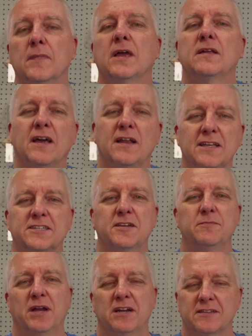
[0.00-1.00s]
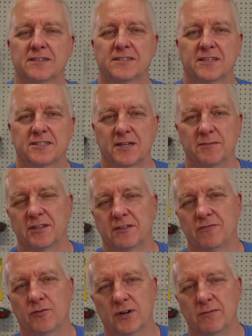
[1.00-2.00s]
Now let's compare this to some of the
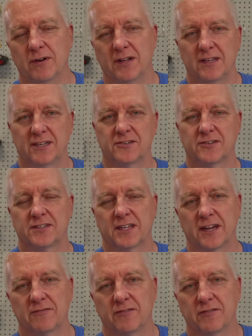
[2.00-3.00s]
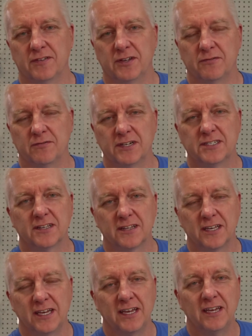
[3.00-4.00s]
40-watt lasers that I've reviewed
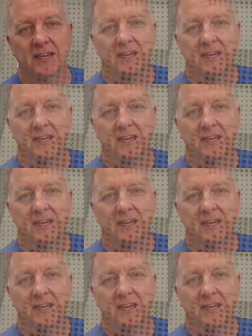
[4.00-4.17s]
recently,